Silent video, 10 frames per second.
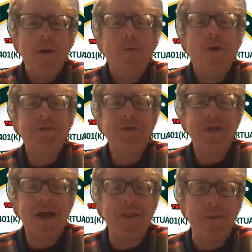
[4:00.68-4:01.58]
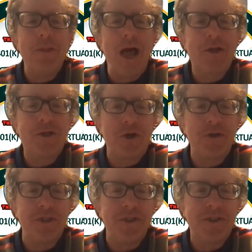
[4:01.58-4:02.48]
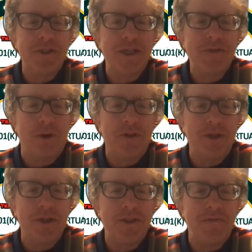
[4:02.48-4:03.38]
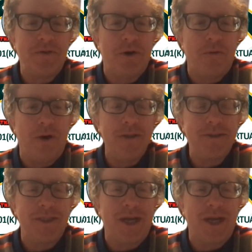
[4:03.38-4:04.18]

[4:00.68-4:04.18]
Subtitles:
What's your take on the black jerseys? Because that's one thing that Steve Cohen wants.